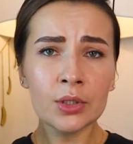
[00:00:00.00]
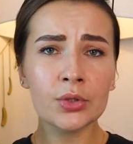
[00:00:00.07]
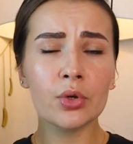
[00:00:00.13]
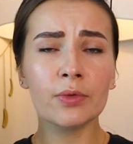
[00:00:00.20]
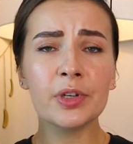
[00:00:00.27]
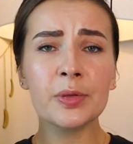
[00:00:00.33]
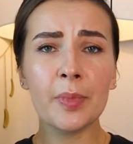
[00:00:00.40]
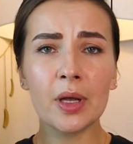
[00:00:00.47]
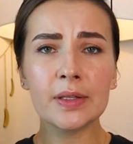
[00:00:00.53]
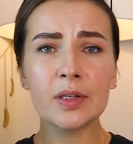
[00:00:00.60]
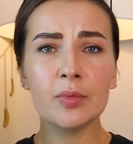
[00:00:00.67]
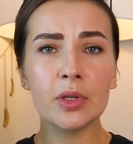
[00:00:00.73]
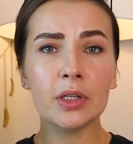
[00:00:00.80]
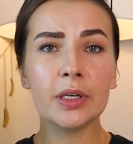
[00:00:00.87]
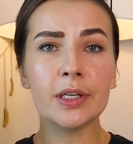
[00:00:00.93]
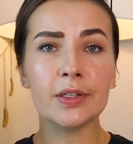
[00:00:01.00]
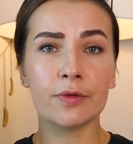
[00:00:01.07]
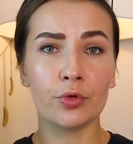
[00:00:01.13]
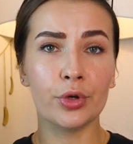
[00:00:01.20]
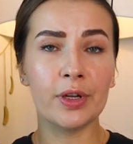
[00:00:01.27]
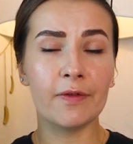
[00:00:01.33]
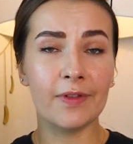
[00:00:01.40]
So responsibilities
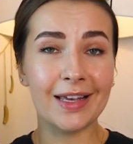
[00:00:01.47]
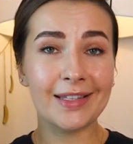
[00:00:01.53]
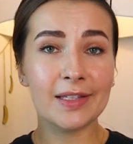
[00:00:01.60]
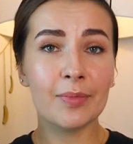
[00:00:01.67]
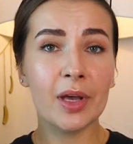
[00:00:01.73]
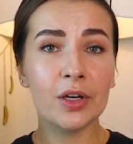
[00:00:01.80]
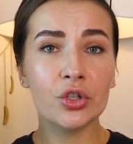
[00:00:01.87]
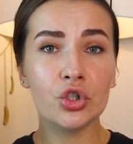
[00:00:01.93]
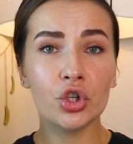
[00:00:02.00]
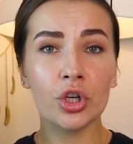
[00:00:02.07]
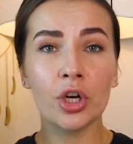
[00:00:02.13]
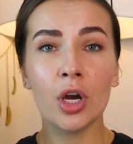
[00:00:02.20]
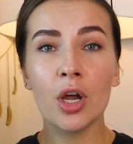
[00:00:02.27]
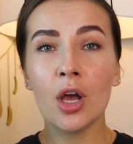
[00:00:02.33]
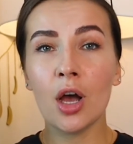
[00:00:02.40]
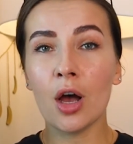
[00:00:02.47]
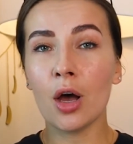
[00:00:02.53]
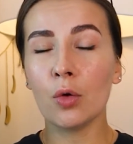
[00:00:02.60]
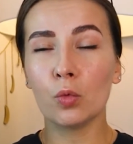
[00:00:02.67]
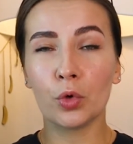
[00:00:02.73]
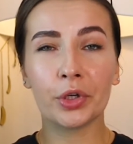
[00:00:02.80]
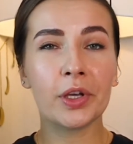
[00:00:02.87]
for an events manager
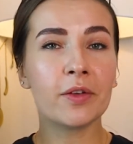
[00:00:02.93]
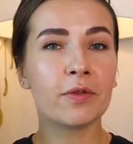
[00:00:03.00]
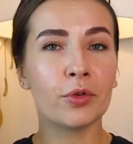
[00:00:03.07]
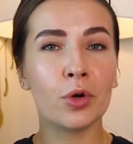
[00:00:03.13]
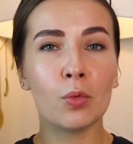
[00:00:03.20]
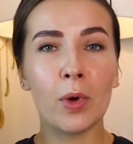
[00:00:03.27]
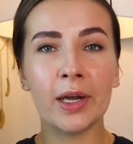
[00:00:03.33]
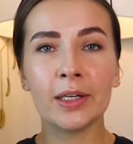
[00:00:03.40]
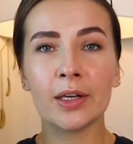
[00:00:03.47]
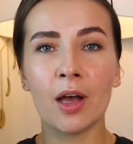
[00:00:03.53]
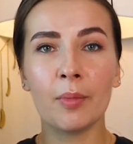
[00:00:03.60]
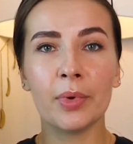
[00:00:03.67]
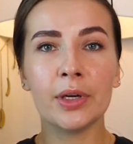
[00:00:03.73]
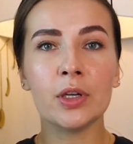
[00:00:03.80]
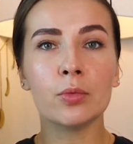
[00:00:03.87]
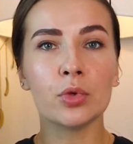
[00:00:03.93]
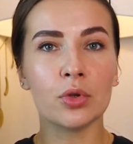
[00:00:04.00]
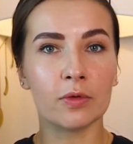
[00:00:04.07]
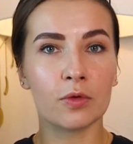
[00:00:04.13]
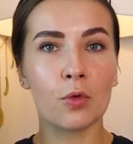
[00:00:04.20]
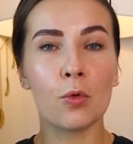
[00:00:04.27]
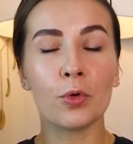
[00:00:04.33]
uh, working for a wine company will
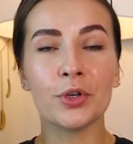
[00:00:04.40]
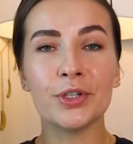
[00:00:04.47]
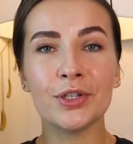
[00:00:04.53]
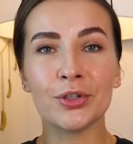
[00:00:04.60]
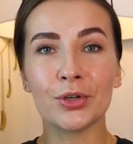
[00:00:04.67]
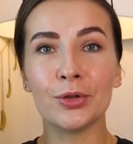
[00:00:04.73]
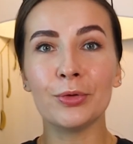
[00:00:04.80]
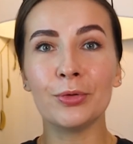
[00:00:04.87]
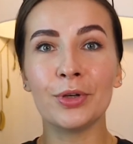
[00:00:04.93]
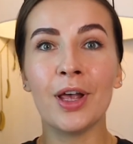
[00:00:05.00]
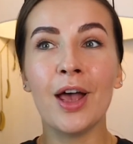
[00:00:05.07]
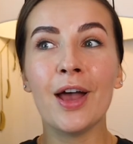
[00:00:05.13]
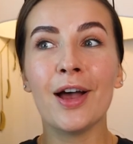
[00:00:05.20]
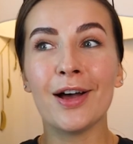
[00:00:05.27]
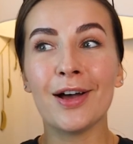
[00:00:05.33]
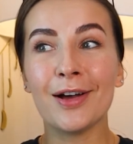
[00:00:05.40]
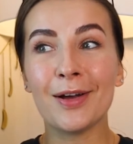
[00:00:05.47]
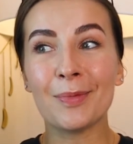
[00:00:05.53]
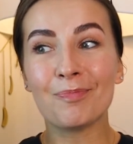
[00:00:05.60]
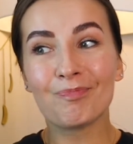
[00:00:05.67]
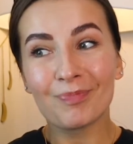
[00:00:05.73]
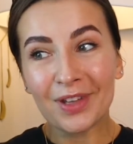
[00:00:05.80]
of course include
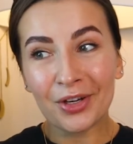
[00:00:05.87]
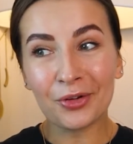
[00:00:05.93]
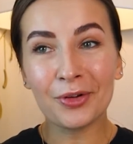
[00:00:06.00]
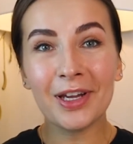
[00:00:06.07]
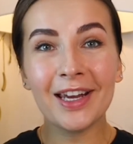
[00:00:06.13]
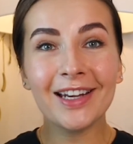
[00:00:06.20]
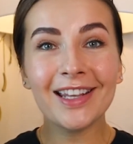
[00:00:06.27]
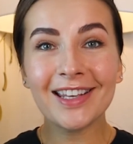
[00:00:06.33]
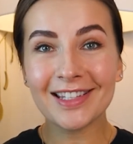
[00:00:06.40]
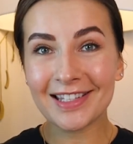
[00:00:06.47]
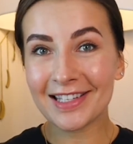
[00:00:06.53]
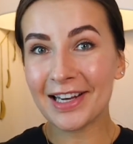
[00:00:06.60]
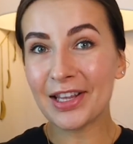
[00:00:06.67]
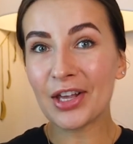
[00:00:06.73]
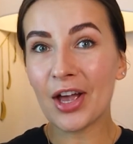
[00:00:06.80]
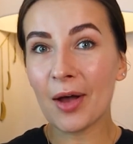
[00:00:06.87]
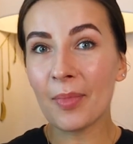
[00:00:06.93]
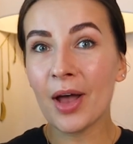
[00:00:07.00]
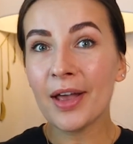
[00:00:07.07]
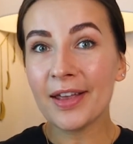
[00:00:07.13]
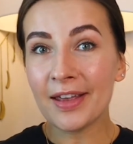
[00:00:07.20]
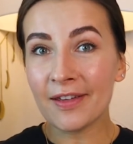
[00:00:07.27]
um, creating and setting up
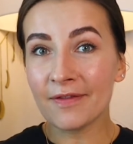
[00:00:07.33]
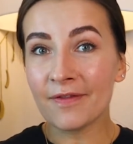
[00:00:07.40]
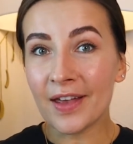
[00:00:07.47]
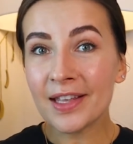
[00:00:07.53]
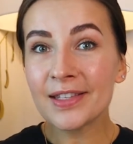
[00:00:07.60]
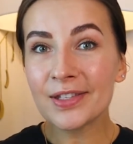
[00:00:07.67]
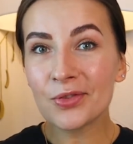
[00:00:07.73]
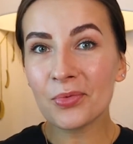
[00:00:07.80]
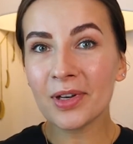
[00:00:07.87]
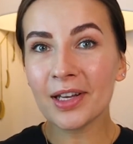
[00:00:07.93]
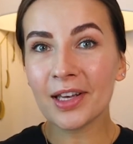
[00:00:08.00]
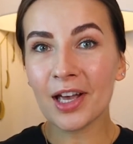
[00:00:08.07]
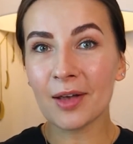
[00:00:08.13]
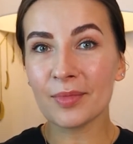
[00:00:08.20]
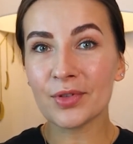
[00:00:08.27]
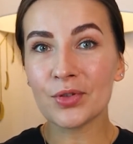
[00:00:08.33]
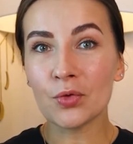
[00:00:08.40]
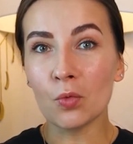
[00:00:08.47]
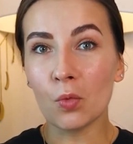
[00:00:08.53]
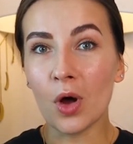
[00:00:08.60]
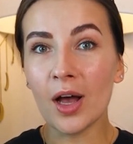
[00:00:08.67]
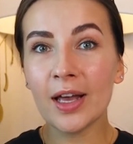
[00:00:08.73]
events when it comes to
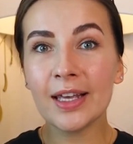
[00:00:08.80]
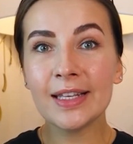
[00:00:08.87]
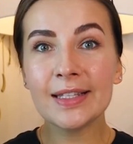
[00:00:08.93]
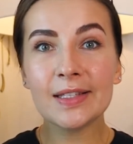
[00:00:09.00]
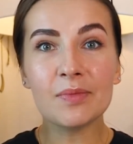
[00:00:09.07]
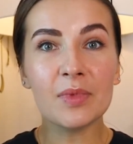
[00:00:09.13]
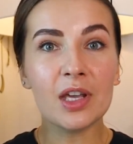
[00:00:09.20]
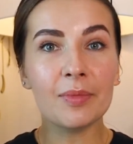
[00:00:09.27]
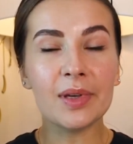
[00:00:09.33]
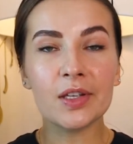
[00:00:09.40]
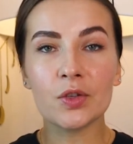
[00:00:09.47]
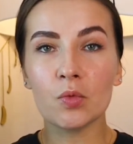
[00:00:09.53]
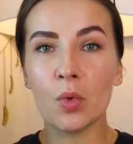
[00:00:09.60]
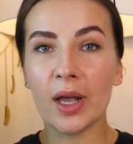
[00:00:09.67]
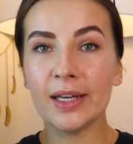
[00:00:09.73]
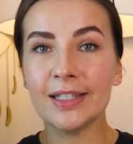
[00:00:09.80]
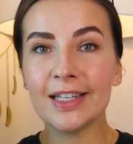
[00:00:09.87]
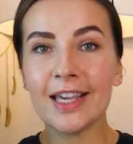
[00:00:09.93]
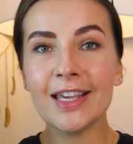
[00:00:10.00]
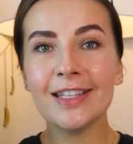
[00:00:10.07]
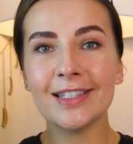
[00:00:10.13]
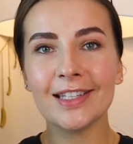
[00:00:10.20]
wines. Maybe it's wine
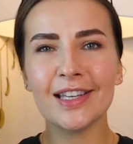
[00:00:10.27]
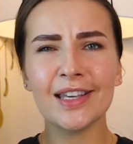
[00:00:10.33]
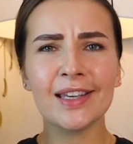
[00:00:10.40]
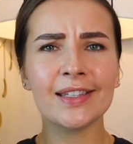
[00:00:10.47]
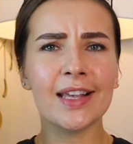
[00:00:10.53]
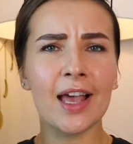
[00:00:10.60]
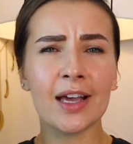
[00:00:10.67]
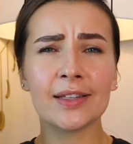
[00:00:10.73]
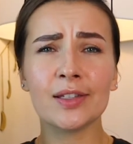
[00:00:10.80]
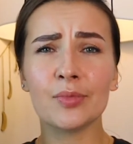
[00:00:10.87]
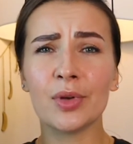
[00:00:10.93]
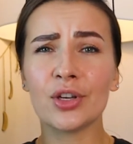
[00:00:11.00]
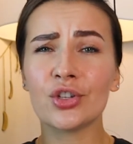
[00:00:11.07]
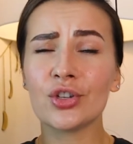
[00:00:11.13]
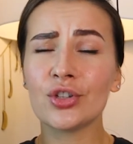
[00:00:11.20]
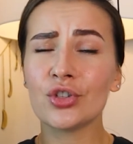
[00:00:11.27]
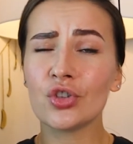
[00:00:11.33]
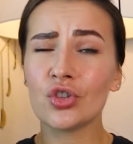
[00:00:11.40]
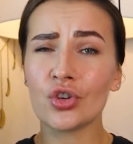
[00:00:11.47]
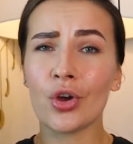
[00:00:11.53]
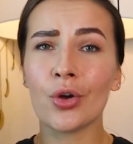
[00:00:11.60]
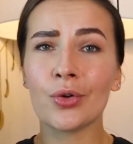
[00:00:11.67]
tastings, exhibitions,
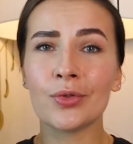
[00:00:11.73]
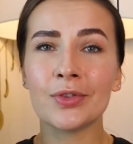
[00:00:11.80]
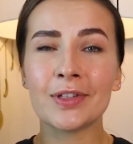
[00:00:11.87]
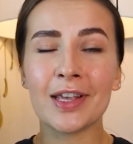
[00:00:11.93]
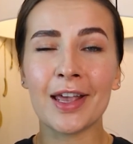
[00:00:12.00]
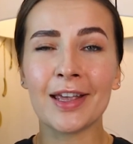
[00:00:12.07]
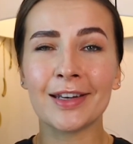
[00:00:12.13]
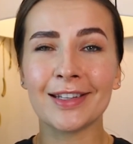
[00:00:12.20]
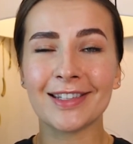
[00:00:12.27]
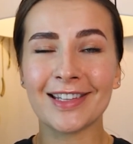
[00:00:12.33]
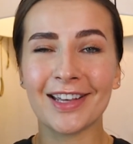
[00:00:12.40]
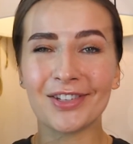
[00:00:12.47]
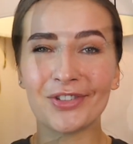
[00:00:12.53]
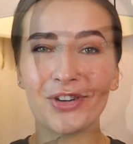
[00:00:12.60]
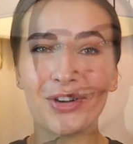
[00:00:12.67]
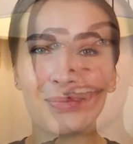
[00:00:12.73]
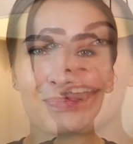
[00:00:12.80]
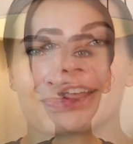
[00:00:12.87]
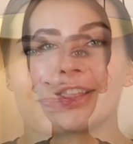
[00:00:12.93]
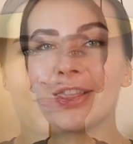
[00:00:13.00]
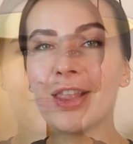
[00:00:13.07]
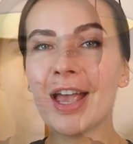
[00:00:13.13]
shows, and et cetera.
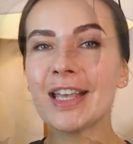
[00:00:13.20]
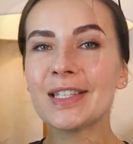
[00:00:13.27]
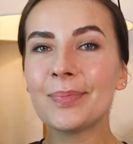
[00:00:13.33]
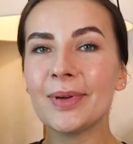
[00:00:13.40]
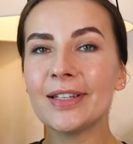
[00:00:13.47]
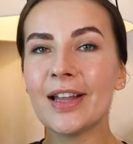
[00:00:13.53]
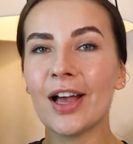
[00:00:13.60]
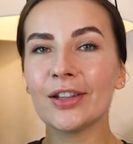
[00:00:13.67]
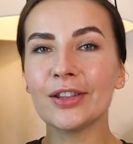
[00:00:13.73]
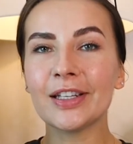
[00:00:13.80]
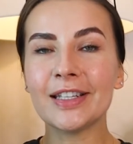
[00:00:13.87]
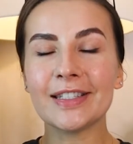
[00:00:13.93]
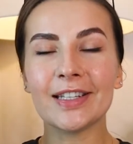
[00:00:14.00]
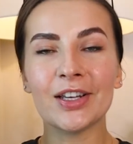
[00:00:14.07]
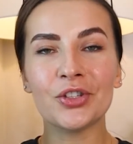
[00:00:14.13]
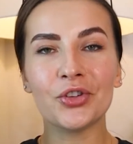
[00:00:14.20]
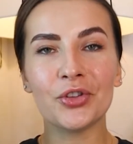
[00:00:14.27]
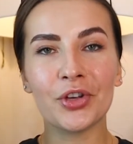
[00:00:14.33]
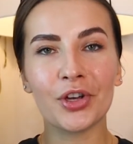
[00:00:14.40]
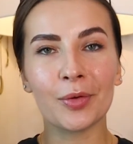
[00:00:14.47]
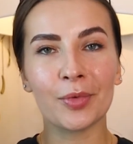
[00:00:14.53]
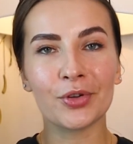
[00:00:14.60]
Last but not least, under
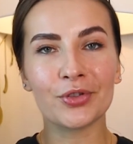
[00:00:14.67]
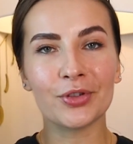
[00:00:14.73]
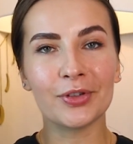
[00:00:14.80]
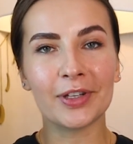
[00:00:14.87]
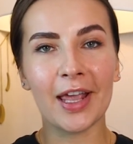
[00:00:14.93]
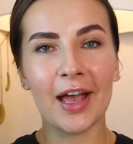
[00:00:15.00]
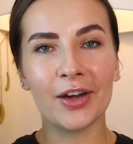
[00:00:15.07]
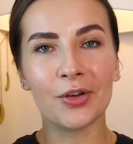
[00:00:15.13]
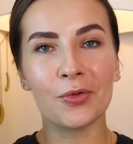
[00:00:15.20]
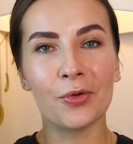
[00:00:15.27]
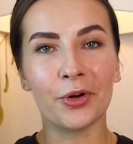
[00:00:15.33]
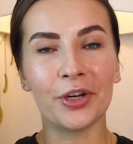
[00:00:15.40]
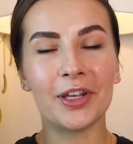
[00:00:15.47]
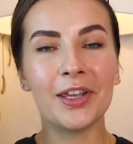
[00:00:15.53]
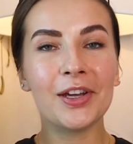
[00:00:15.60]
the commercial category,